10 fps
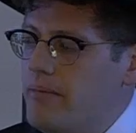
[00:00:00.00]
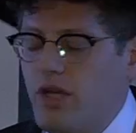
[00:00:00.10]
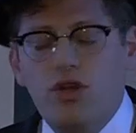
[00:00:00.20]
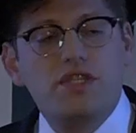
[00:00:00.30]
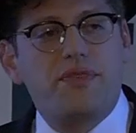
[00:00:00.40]

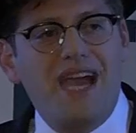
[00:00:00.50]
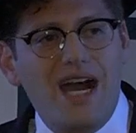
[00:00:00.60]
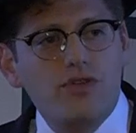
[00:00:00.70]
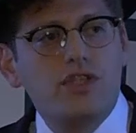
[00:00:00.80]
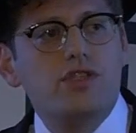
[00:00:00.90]
Because
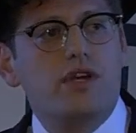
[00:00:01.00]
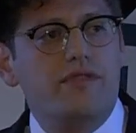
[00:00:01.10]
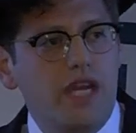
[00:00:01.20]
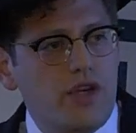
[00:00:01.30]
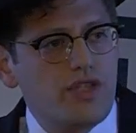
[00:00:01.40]
thousands
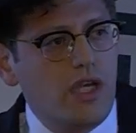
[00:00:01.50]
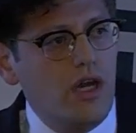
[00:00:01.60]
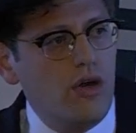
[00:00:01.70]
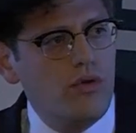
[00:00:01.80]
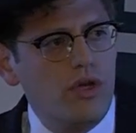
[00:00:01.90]
of years
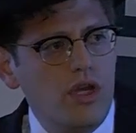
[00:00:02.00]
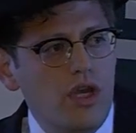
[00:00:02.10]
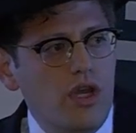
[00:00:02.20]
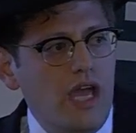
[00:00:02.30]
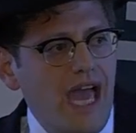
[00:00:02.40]
ago,
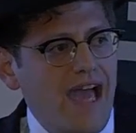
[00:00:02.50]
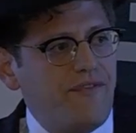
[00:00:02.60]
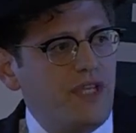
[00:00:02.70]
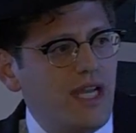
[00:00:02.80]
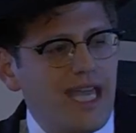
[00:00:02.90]

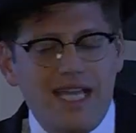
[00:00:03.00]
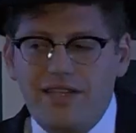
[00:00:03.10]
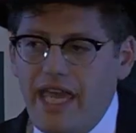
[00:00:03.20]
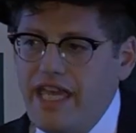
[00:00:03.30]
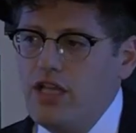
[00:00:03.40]
after the Chet
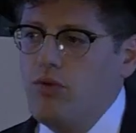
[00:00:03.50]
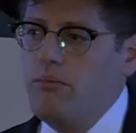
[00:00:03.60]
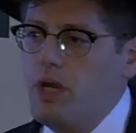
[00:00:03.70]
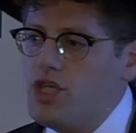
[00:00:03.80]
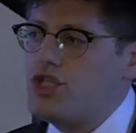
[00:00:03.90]
Egel,
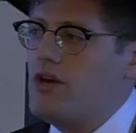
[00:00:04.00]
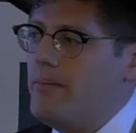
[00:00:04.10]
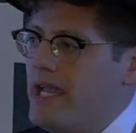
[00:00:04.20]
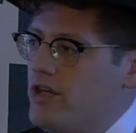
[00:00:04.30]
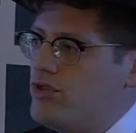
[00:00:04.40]
when Moshe
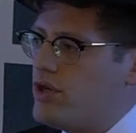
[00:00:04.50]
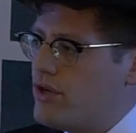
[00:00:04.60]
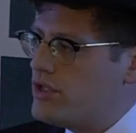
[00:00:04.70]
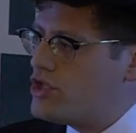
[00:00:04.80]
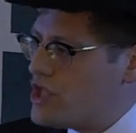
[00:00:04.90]
Rabbeinu
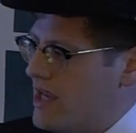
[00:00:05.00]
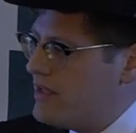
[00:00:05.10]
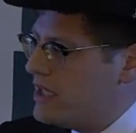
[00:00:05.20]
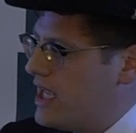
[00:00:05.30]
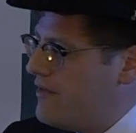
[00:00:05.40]
turned to
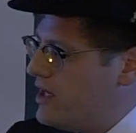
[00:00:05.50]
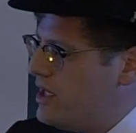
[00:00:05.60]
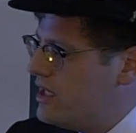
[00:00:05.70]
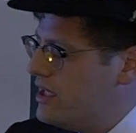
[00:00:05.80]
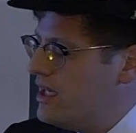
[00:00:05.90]
Shevet
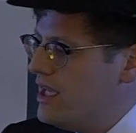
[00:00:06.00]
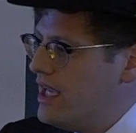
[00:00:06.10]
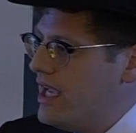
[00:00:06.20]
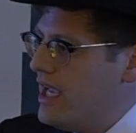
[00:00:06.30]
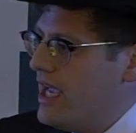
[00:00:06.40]
Levi,
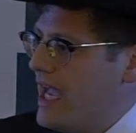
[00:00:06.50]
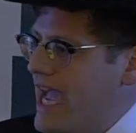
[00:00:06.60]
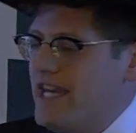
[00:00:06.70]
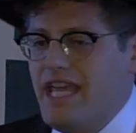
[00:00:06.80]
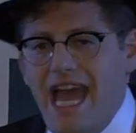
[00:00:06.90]

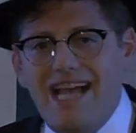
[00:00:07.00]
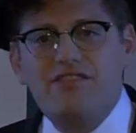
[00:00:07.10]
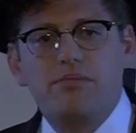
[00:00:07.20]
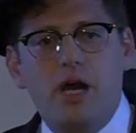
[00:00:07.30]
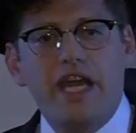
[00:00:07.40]
and he
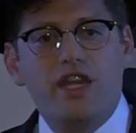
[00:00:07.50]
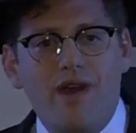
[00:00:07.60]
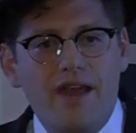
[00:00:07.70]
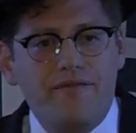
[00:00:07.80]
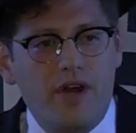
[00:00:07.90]
asked my
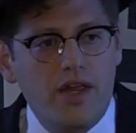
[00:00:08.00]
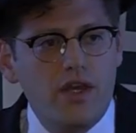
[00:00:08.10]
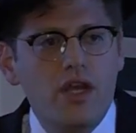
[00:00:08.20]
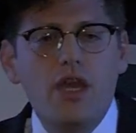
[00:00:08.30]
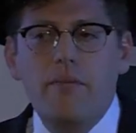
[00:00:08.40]

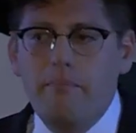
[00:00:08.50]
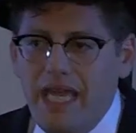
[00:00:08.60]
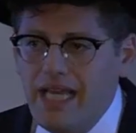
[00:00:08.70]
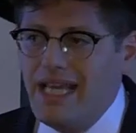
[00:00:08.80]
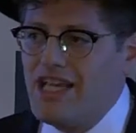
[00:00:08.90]
grandfather,
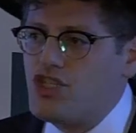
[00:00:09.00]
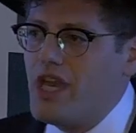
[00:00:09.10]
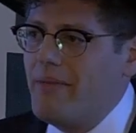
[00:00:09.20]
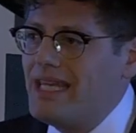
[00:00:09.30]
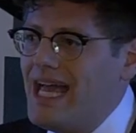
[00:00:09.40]
Mi
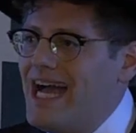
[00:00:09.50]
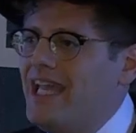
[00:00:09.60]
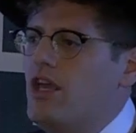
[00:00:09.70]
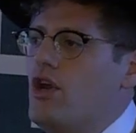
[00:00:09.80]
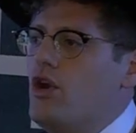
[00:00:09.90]
Lashem
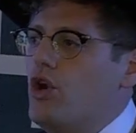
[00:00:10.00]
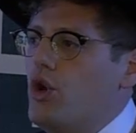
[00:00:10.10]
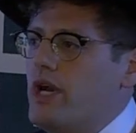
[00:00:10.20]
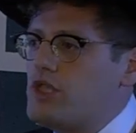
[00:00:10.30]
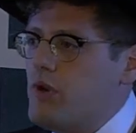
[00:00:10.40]
Elai,
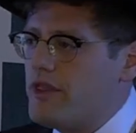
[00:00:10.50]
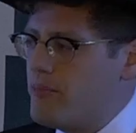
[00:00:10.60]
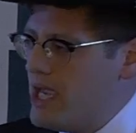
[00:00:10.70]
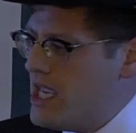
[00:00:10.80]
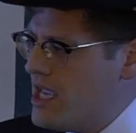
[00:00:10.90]
who is with
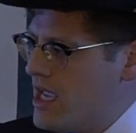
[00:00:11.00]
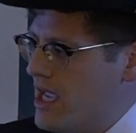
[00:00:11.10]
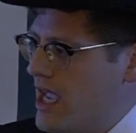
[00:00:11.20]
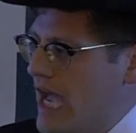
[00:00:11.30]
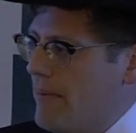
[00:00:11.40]
me?
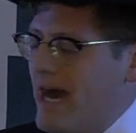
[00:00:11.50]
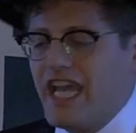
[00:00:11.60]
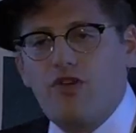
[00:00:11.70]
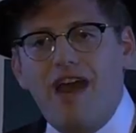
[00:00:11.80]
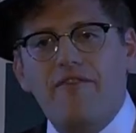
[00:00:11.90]
And my
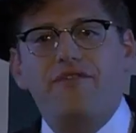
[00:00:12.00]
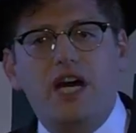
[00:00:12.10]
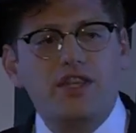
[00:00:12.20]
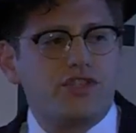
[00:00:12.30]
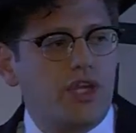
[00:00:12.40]

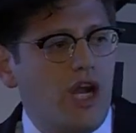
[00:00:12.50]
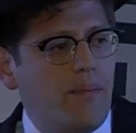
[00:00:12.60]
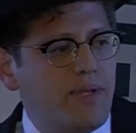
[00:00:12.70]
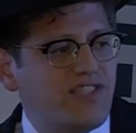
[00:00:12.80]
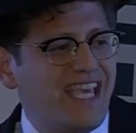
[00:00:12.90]
grandfather stood
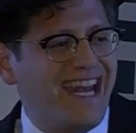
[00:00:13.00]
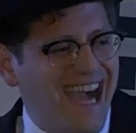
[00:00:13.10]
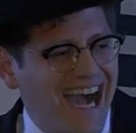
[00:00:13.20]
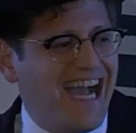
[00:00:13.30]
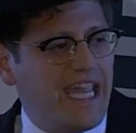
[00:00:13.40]
up and said,
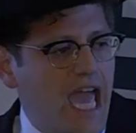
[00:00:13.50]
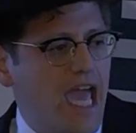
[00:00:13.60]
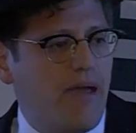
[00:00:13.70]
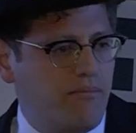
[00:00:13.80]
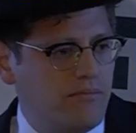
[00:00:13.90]
I
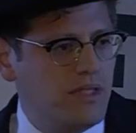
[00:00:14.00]
am.